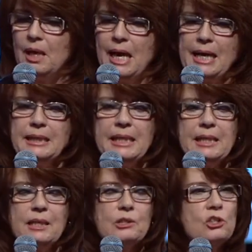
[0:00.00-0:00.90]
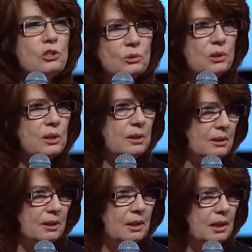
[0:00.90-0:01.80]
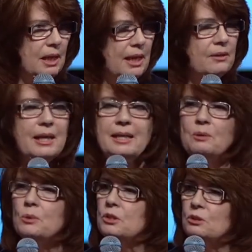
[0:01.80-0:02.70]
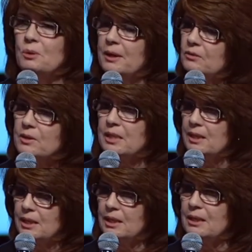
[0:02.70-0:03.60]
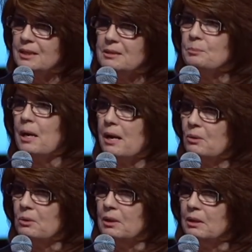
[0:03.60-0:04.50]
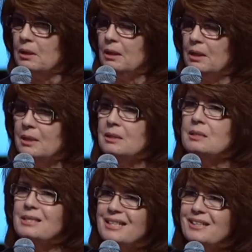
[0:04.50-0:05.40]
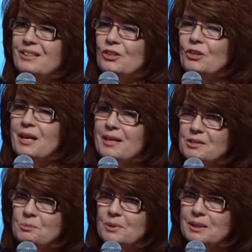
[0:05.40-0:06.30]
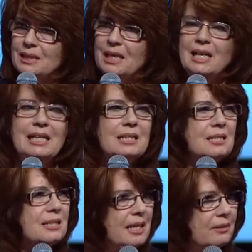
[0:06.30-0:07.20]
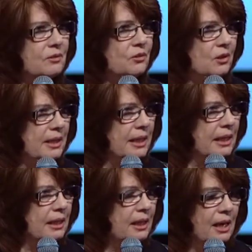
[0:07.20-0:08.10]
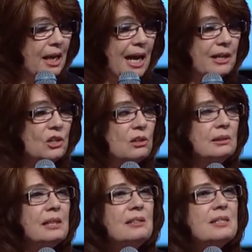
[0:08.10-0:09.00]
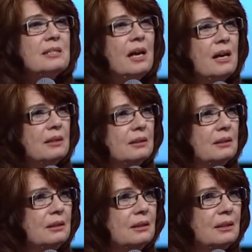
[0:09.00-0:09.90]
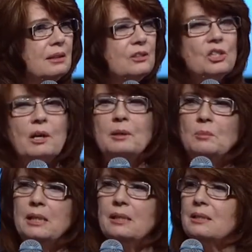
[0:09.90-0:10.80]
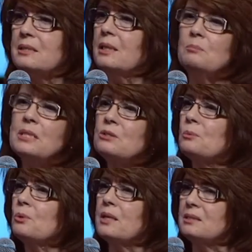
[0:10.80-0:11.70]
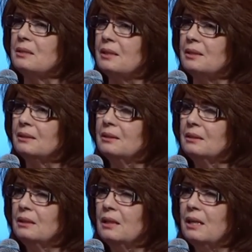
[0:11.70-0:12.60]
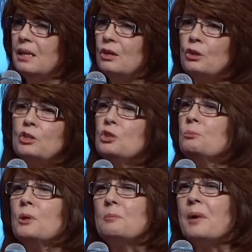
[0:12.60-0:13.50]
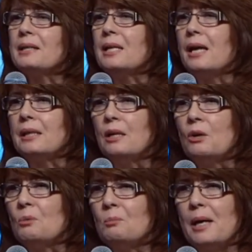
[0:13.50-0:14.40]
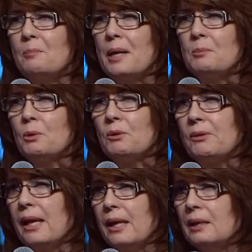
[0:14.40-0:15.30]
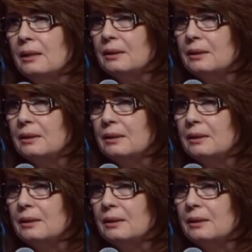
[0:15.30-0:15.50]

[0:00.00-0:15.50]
And he assured her that he would do everything in his power to see that her husband is set free. And her little son chimed in and said, "Mr. President, could you bring my daddy home by my birthday?"